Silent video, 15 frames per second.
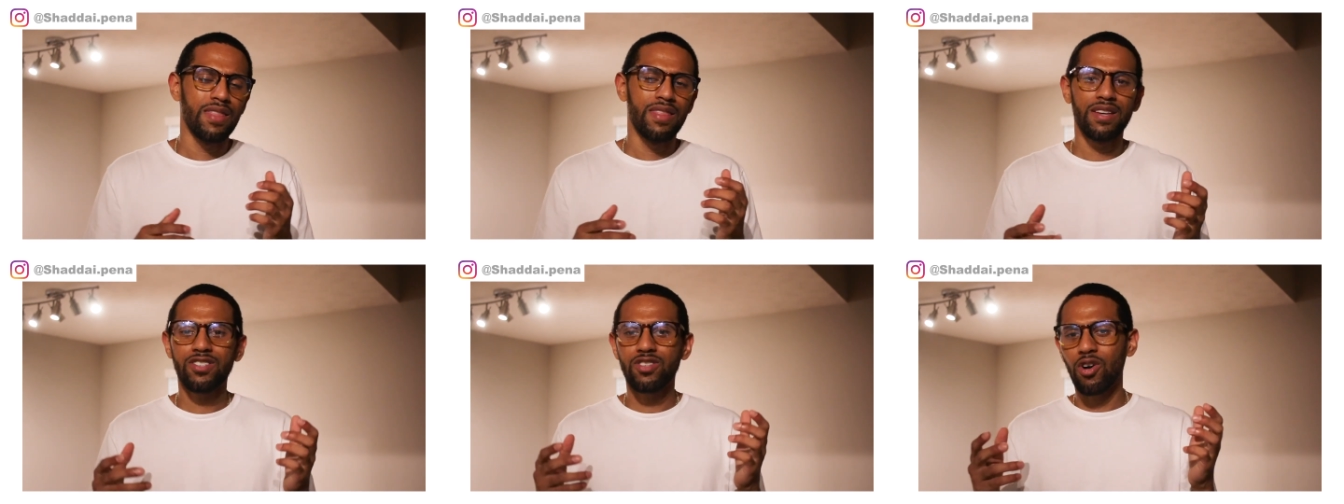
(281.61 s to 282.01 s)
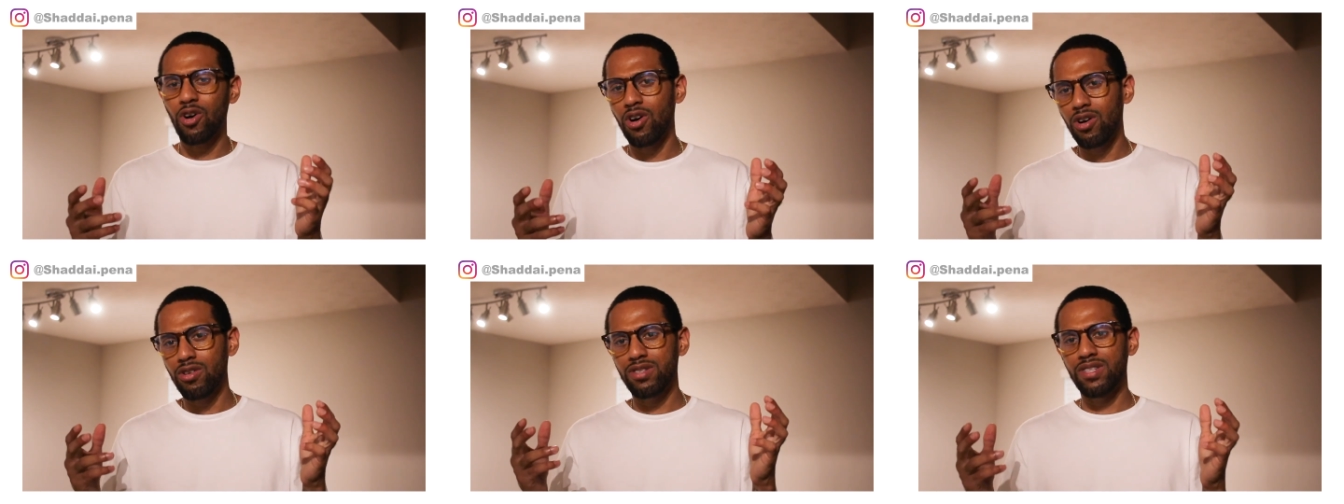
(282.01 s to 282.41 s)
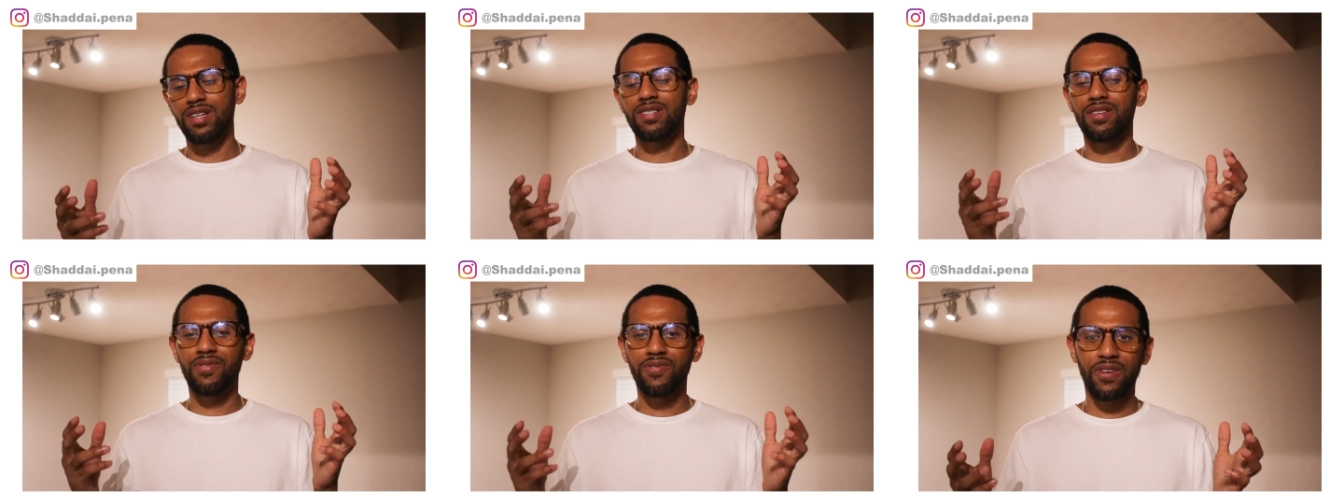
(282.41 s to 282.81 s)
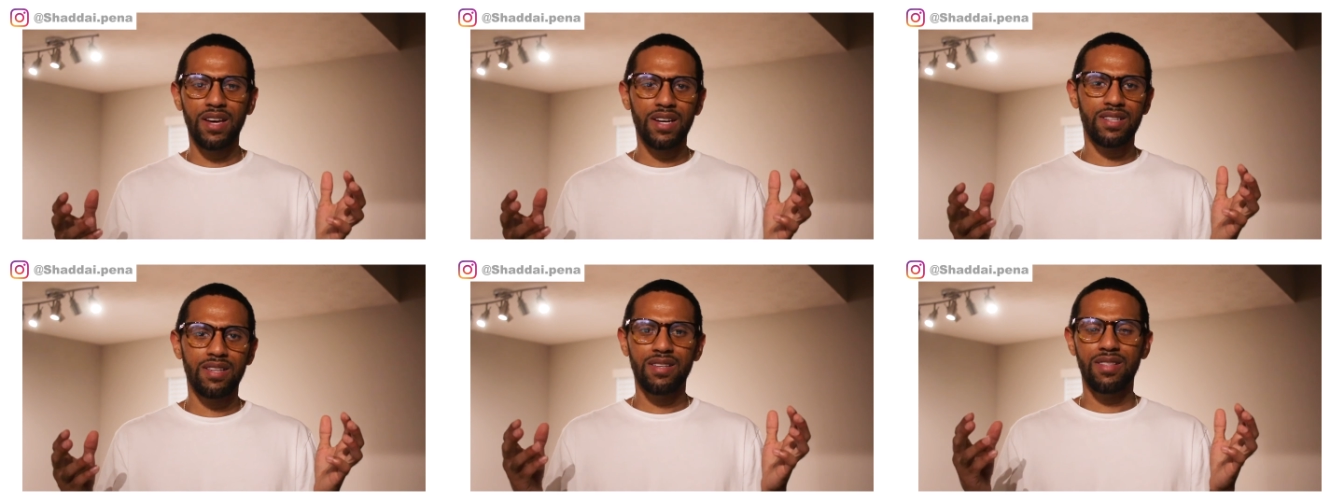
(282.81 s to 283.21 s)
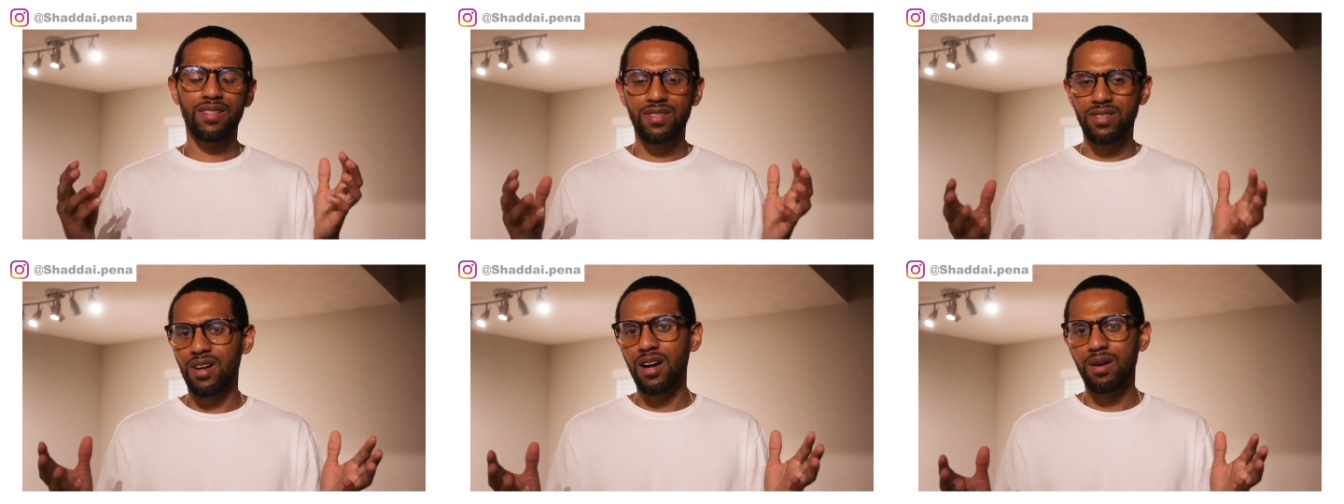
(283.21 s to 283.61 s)
this all does affect the
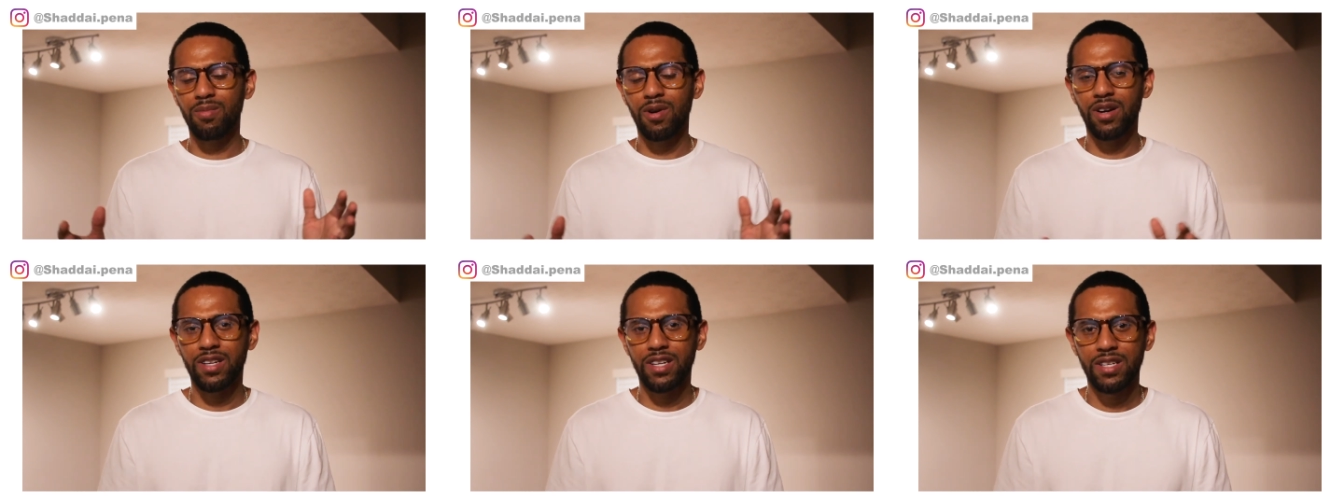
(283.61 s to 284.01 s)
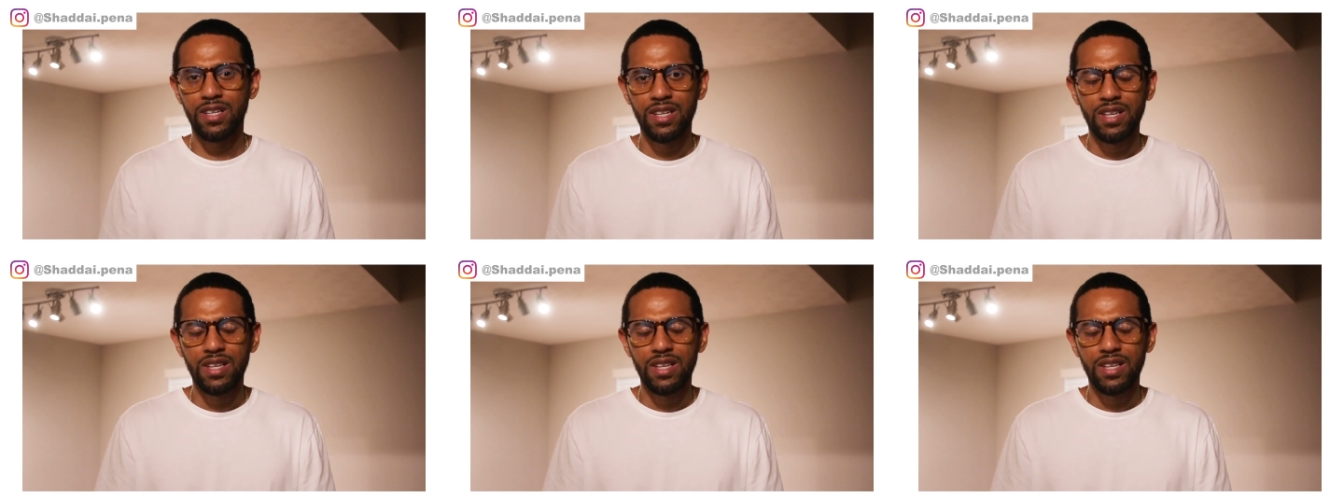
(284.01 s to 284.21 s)
stock market.